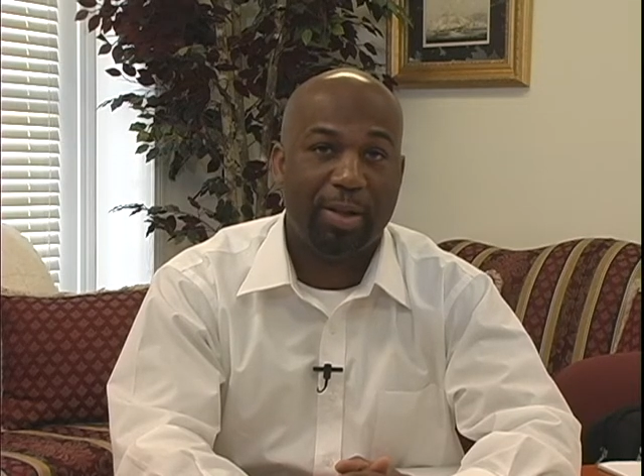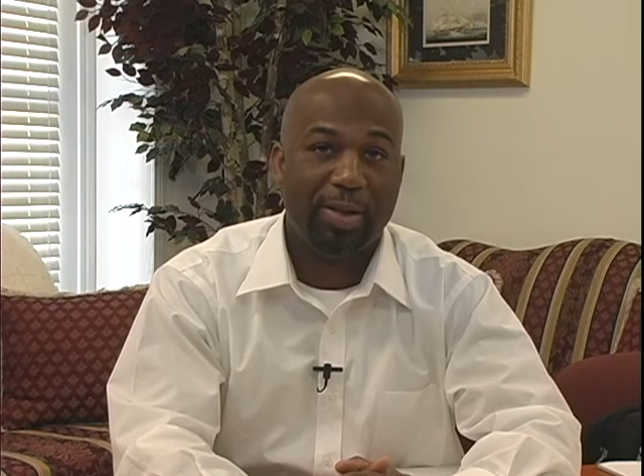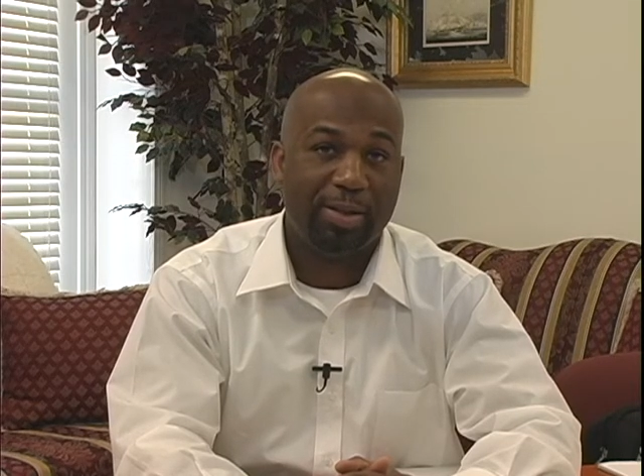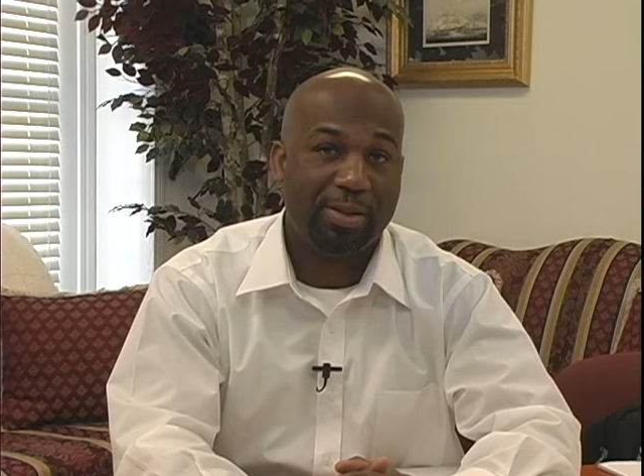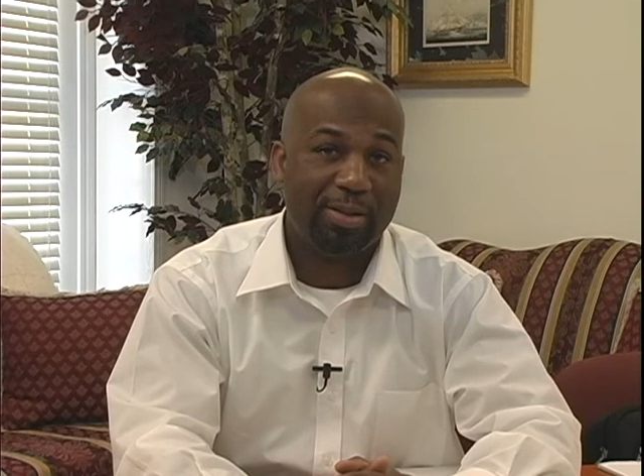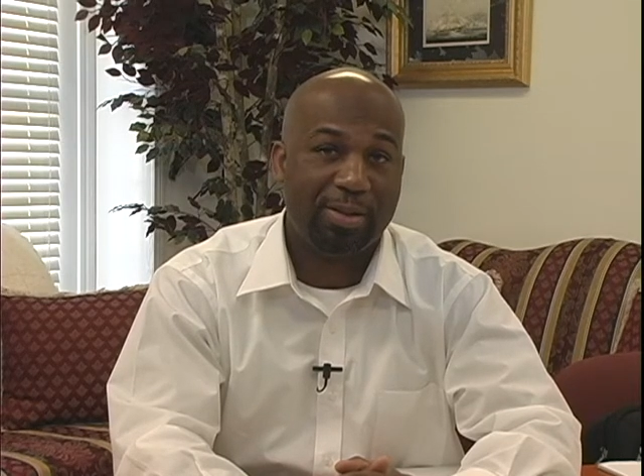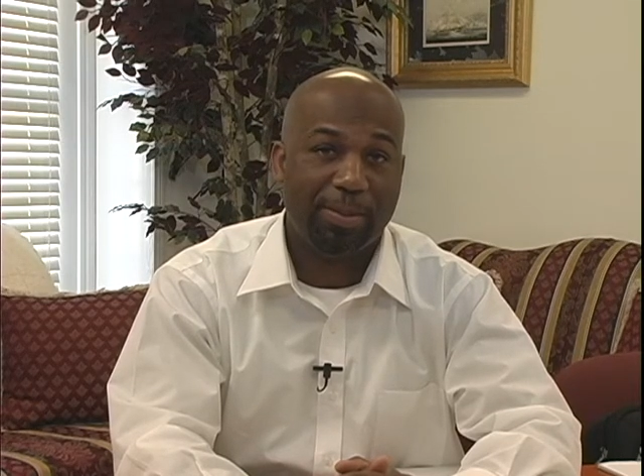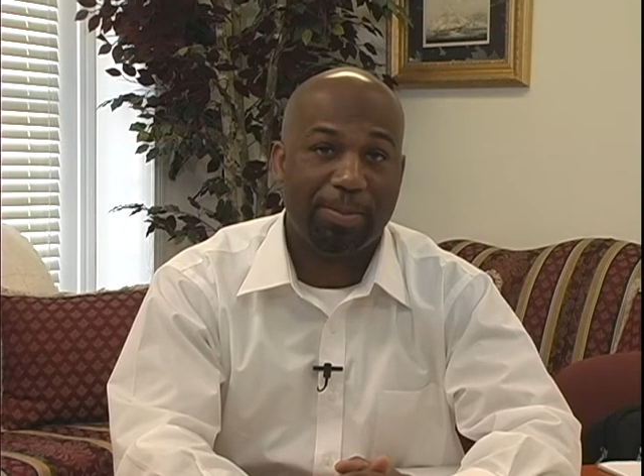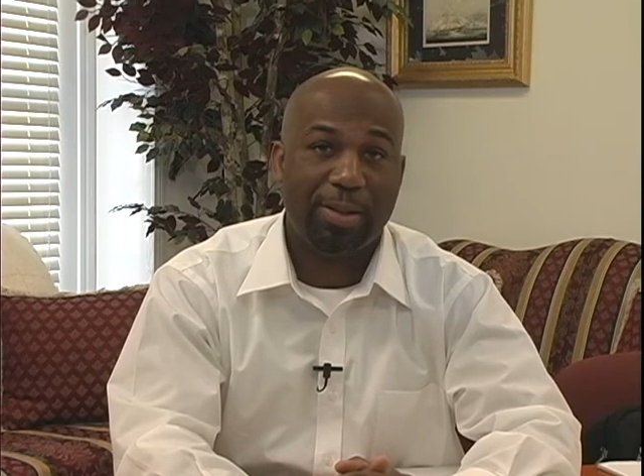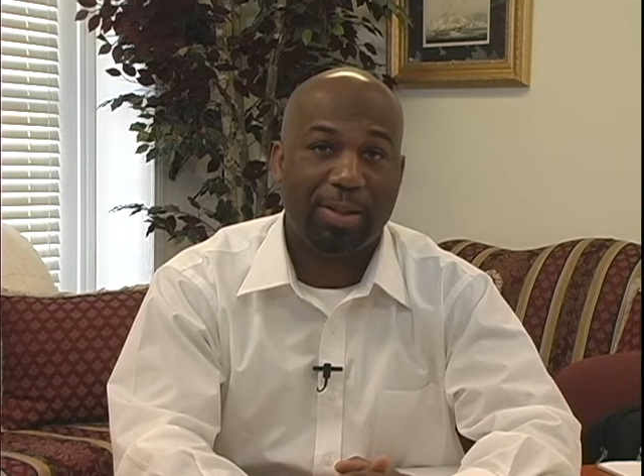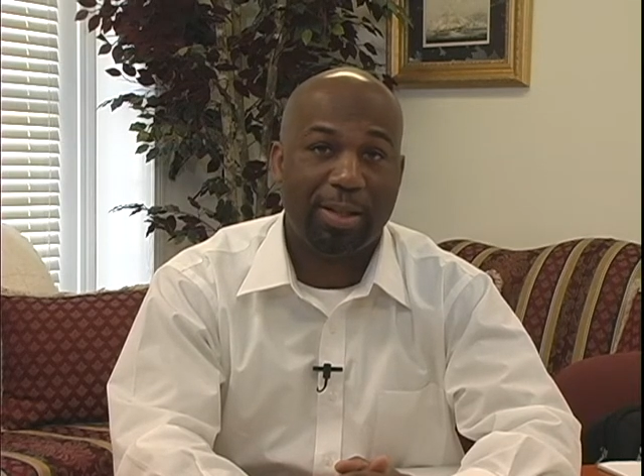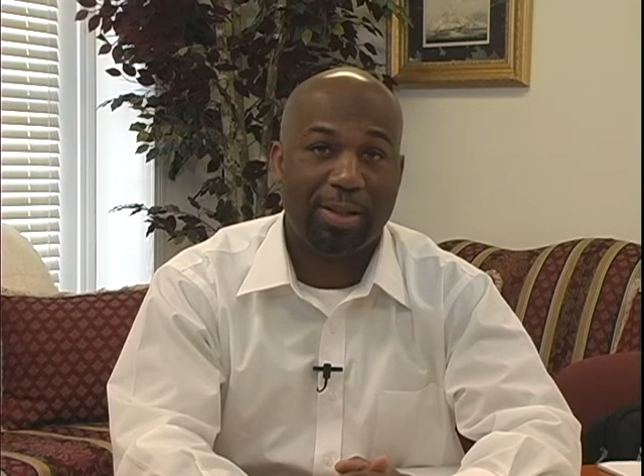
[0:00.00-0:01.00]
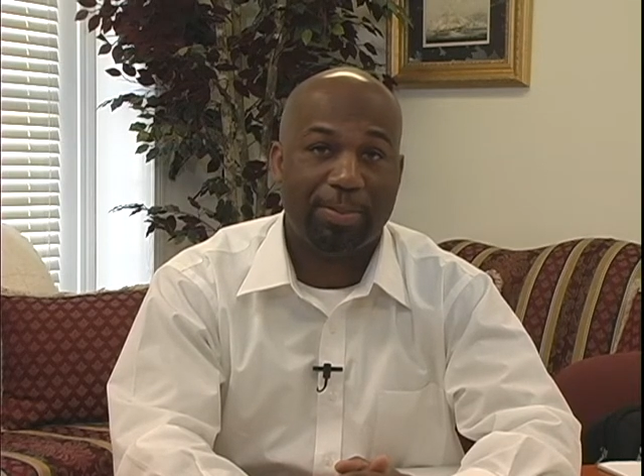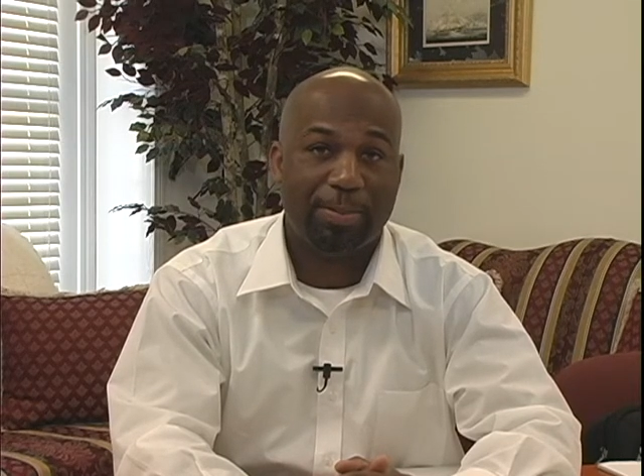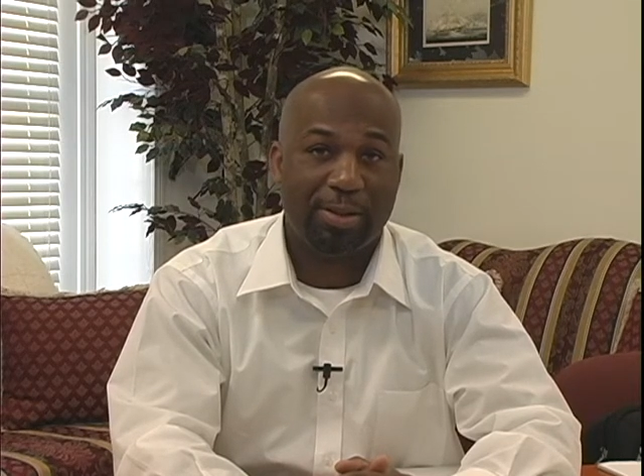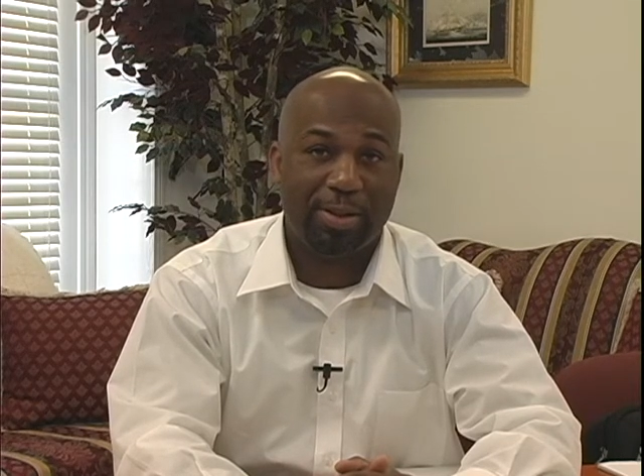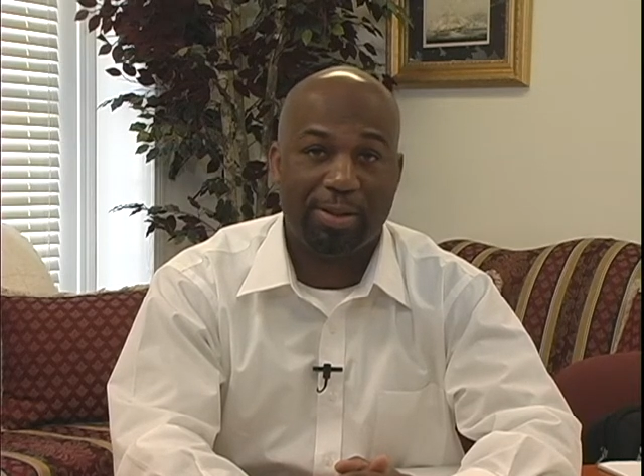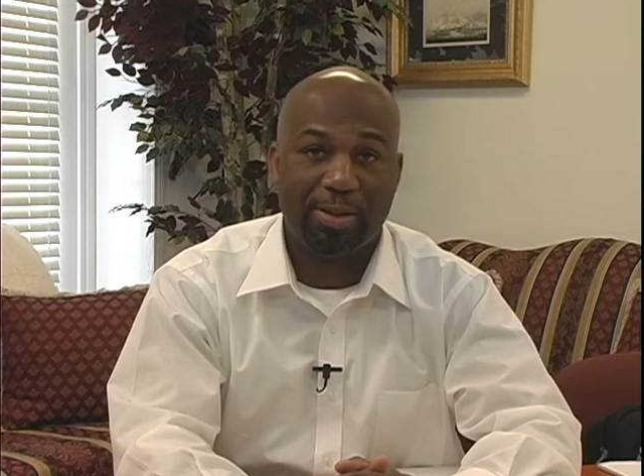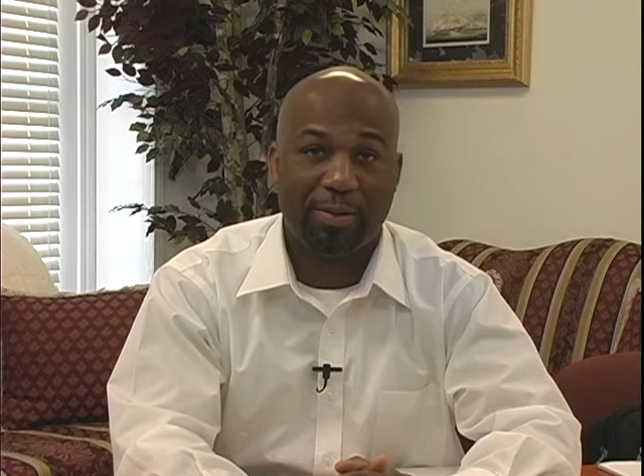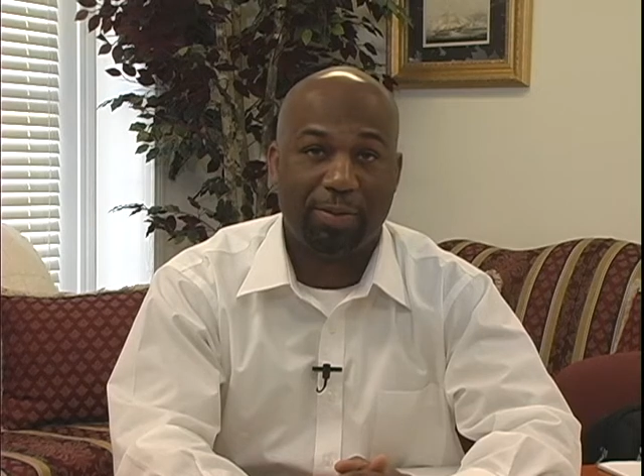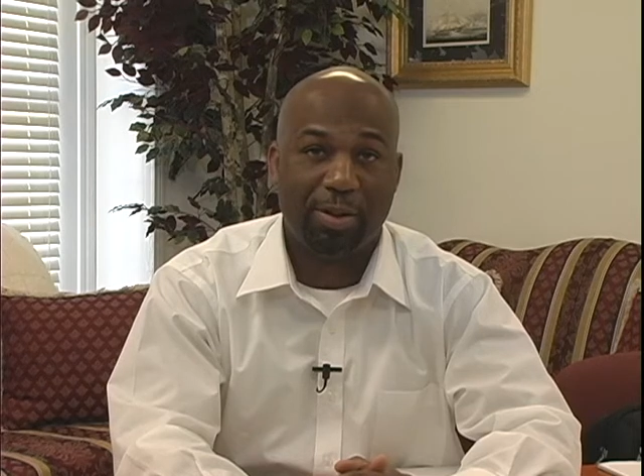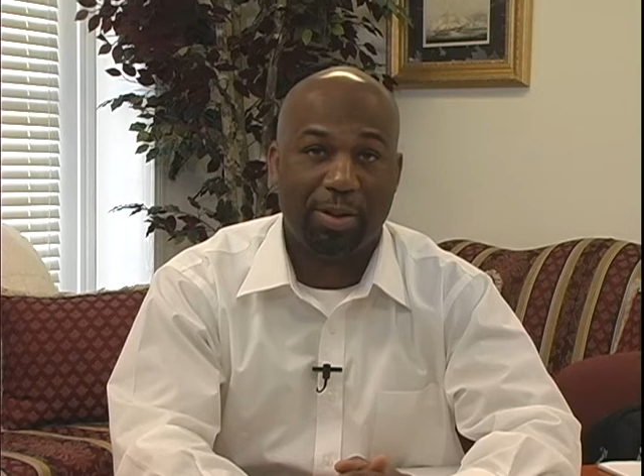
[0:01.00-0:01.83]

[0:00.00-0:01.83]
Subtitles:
This is simply to get the positioning of the